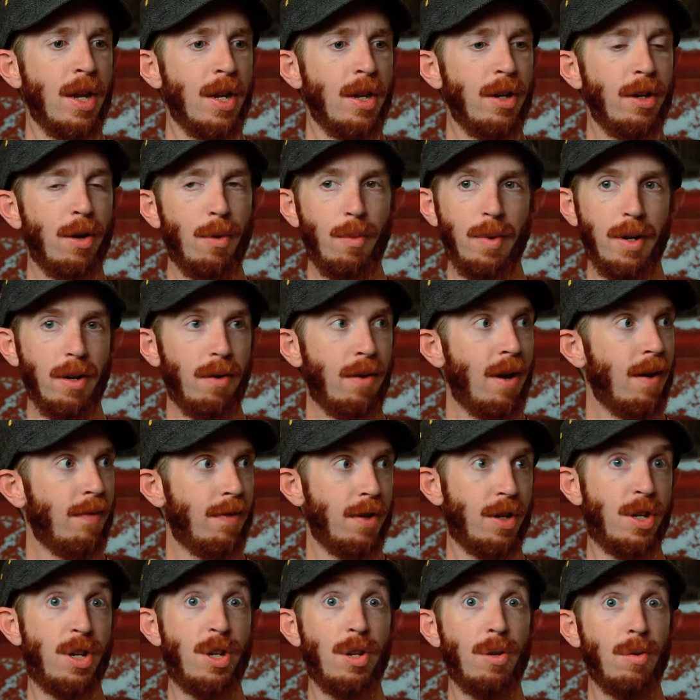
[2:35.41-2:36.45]
You know, we don't have a
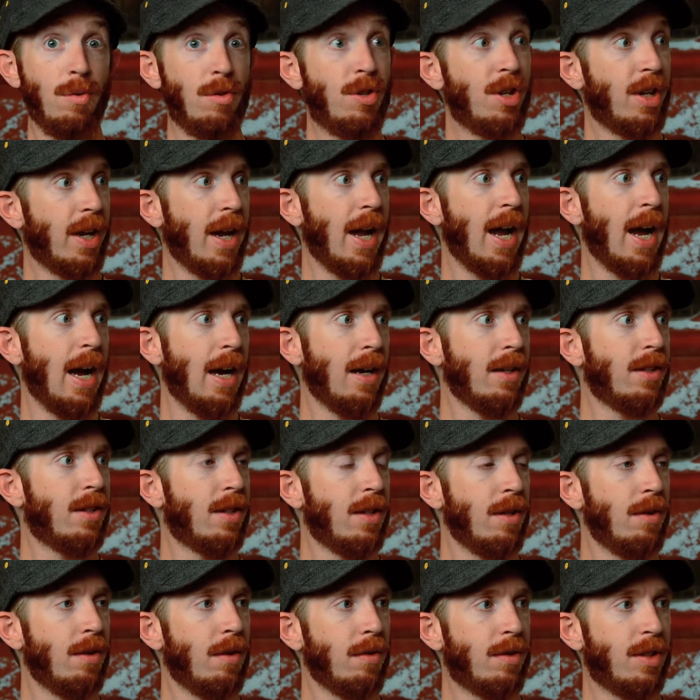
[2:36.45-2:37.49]
huge cast.
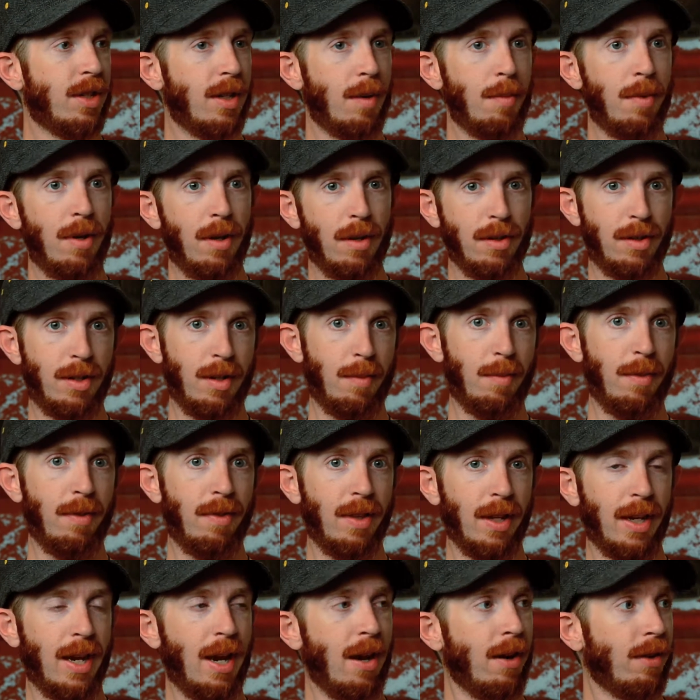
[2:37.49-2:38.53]
You know, some of
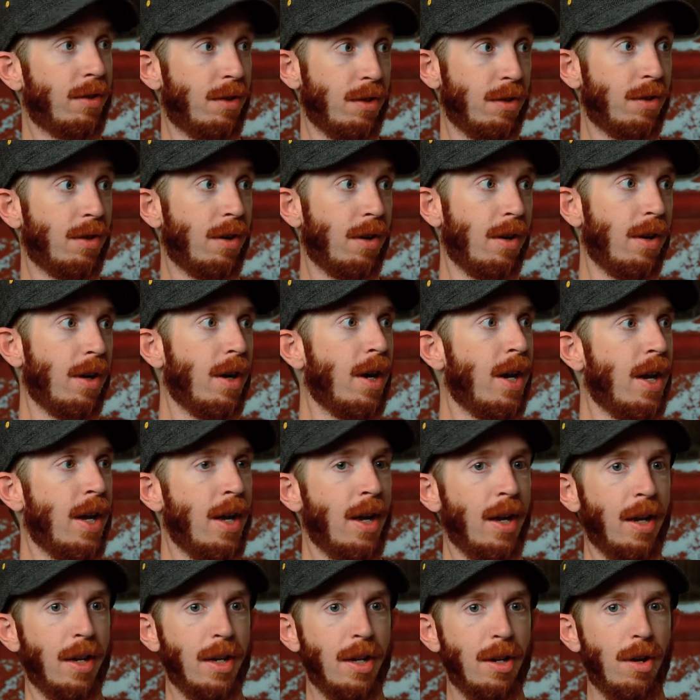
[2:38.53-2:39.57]
the characters are,
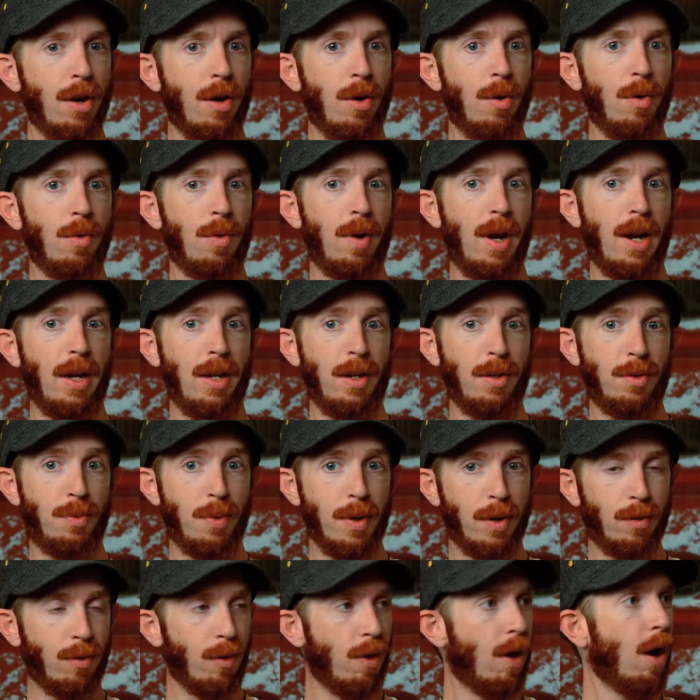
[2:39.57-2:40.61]
you know, as
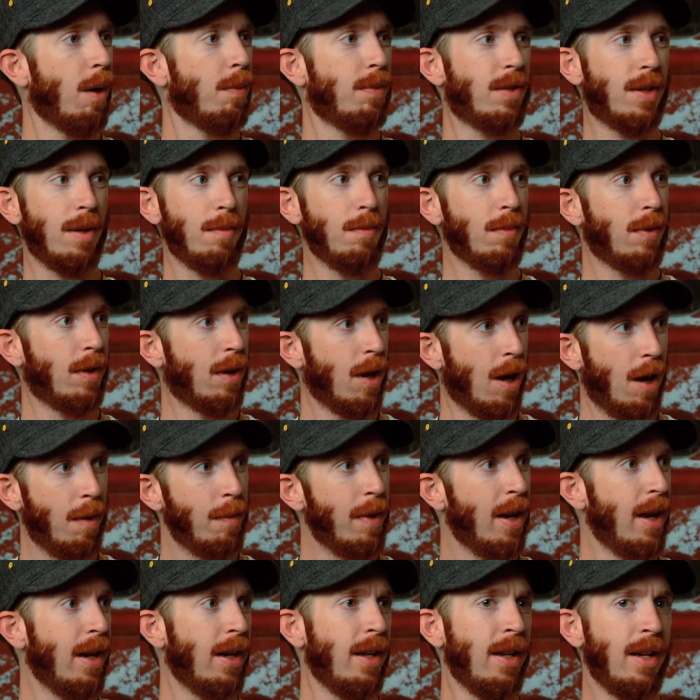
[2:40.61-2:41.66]
we grow up, some come
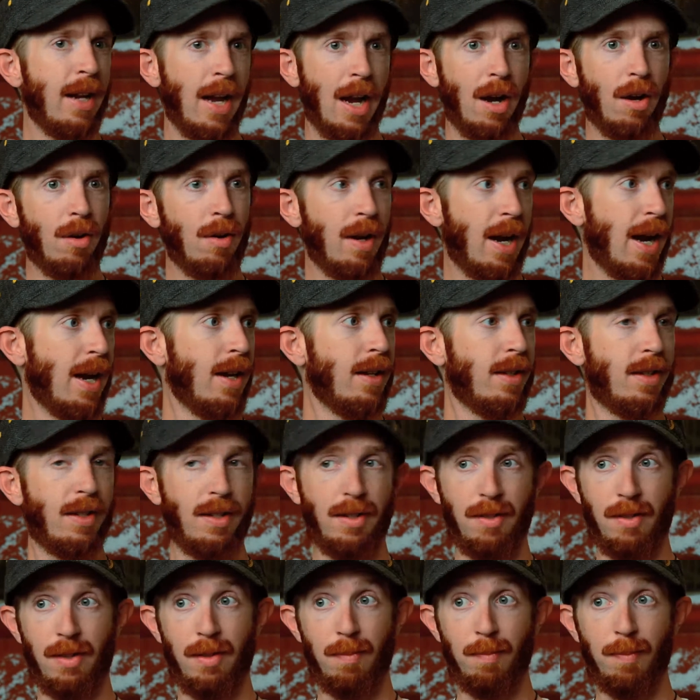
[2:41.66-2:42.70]
in and out
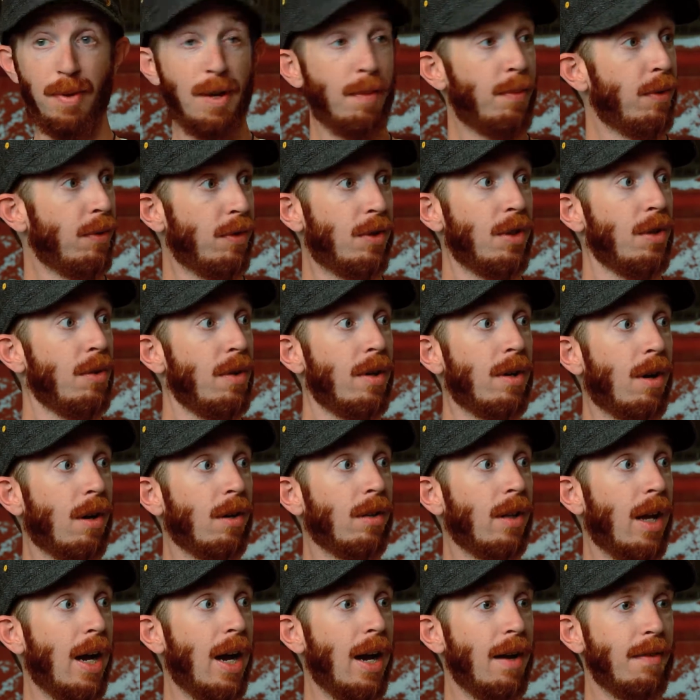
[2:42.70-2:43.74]
as people do in our
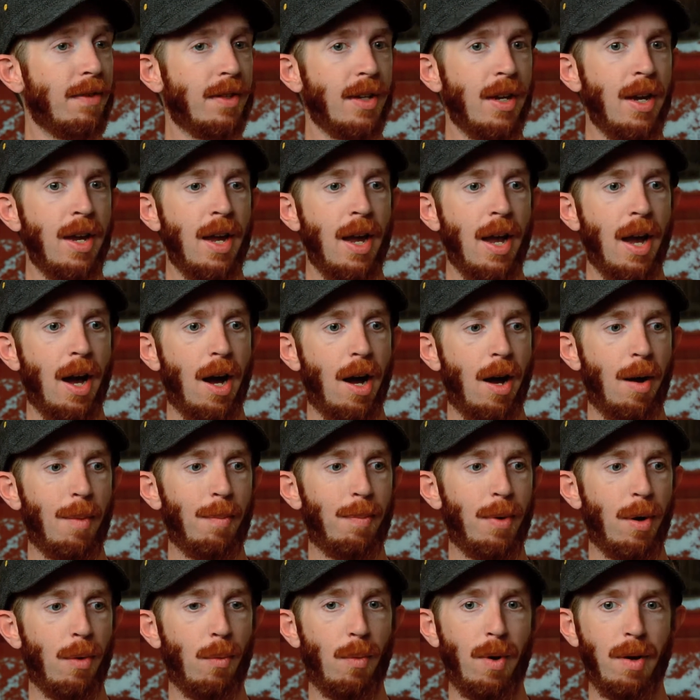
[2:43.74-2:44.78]
lives.
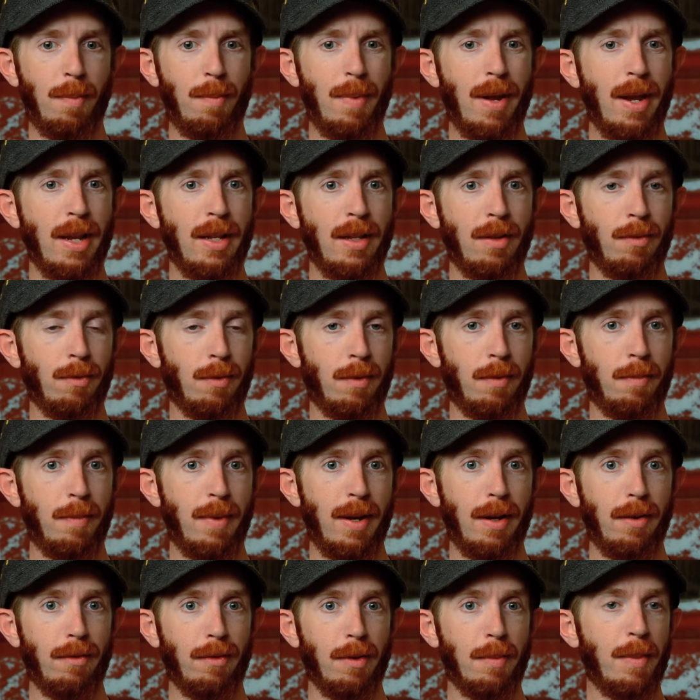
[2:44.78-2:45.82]
But what
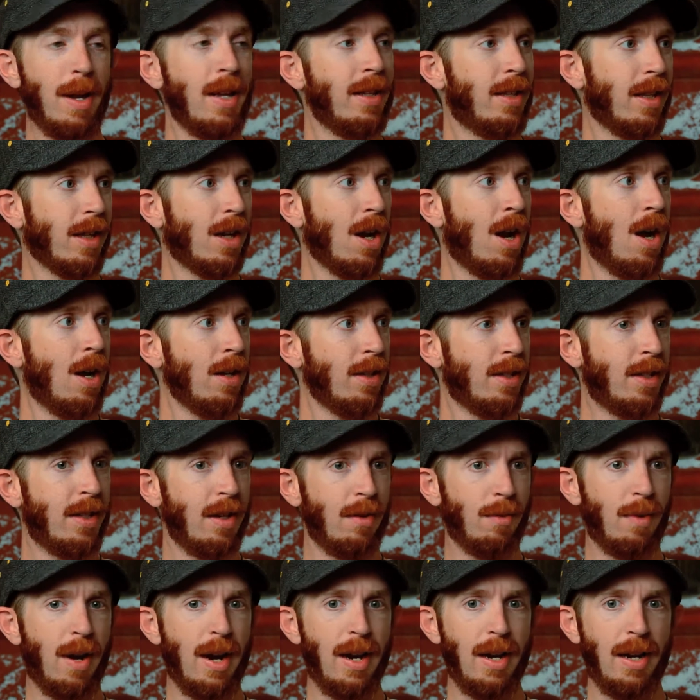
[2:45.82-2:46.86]
remains the
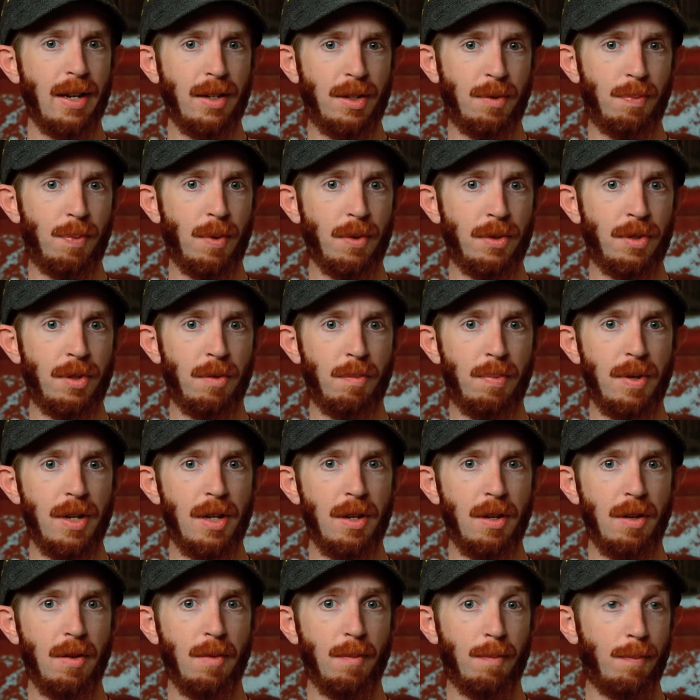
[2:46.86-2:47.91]
constant, right, is supposed to
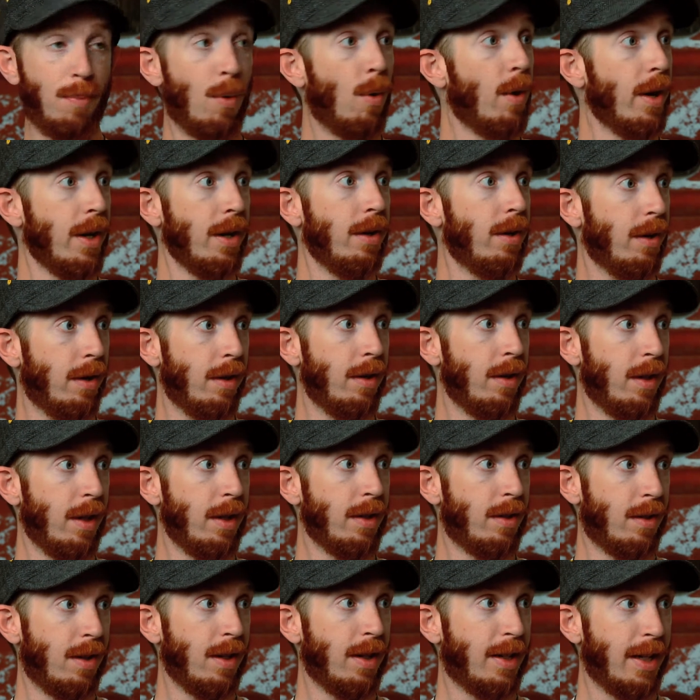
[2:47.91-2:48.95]
be Boyhood,
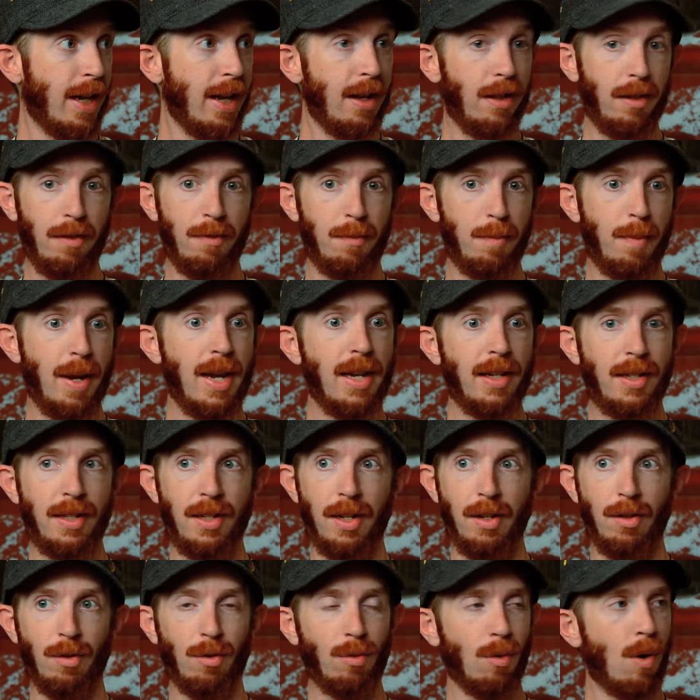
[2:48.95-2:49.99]
the tale of
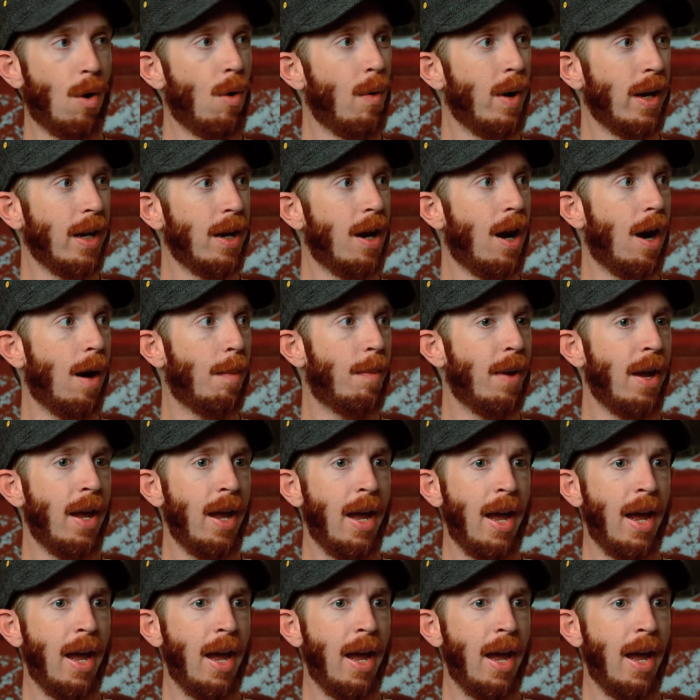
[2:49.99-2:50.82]
Mason growing up.